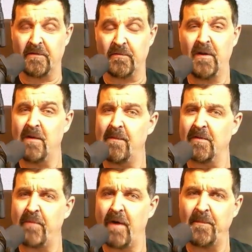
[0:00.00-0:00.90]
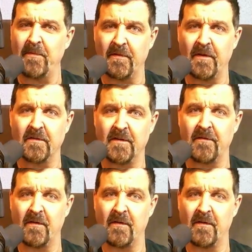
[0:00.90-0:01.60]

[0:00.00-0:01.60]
It's one of the most popular videos I've